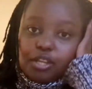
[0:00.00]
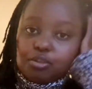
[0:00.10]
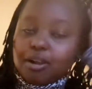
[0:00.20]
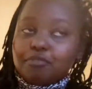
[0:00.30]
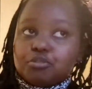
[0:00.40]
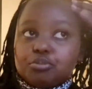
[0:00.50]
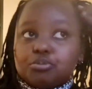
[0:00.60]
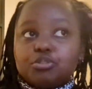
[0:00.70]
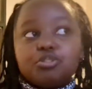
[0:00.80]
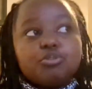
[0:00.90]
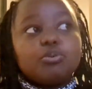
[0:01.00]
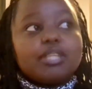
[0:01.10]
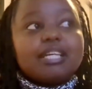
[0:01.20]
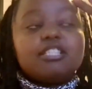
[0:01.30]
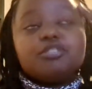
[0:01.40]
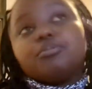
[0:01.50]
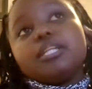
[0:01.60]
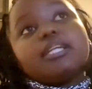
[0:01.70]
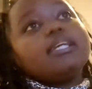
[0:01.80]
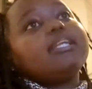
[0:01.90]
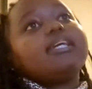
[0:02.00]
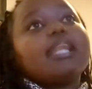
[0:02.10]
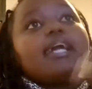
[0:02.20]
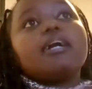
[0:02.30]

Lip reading: You have to show that it will really